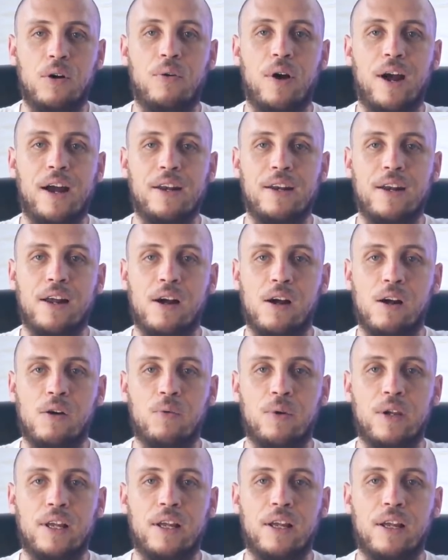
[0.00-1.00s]
Right now
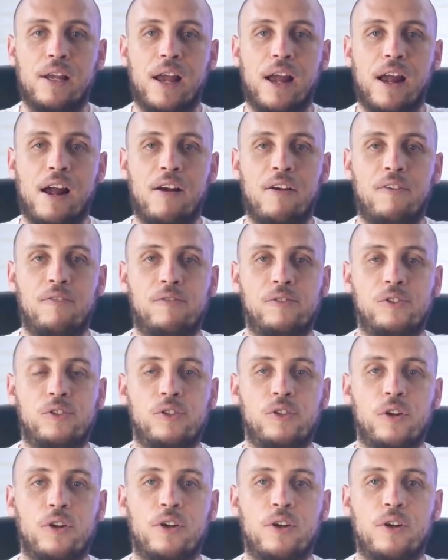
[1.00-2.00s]
we have
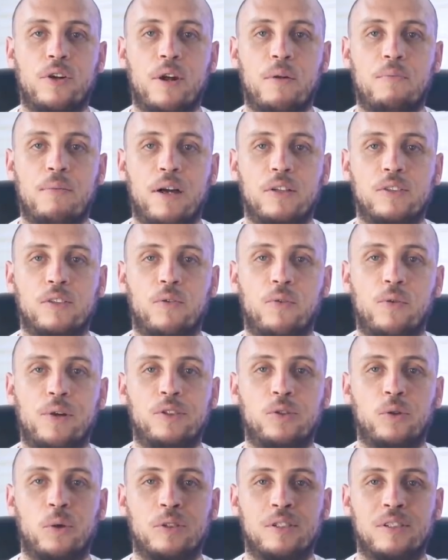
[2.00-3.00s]
certain amounts of
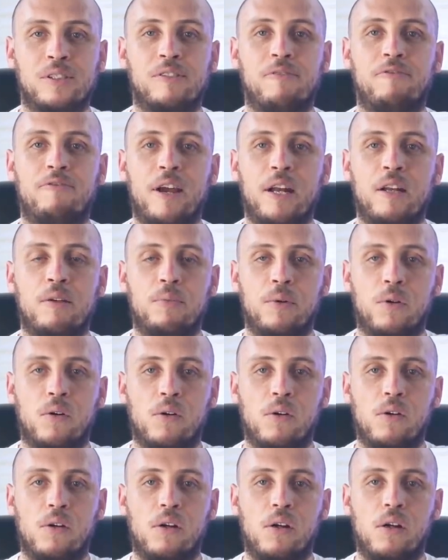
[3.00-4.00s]
resources
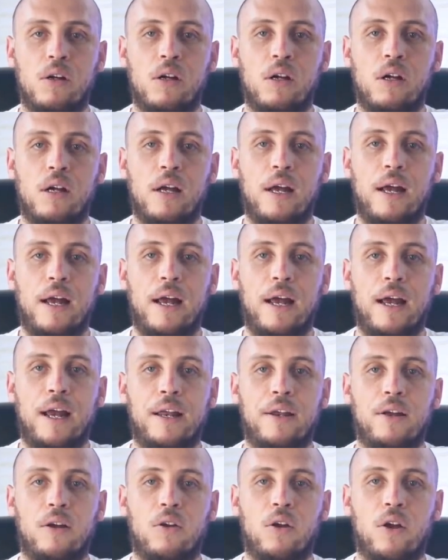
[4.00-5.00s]
available
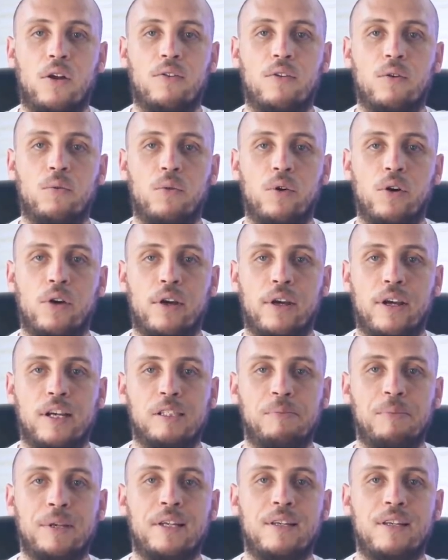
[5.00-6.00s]
and a lot of the work
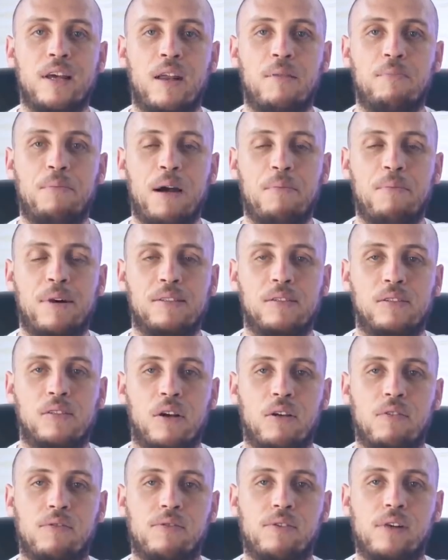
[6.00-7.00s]
has been done by
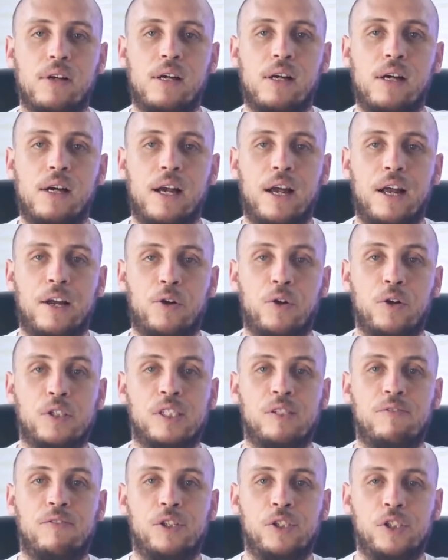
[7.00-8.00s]
myself and
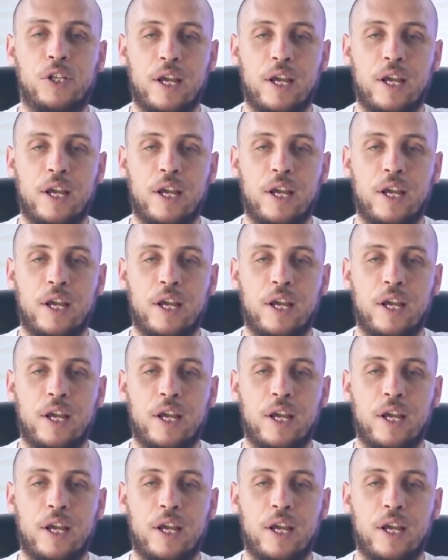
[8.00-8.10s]
Christopher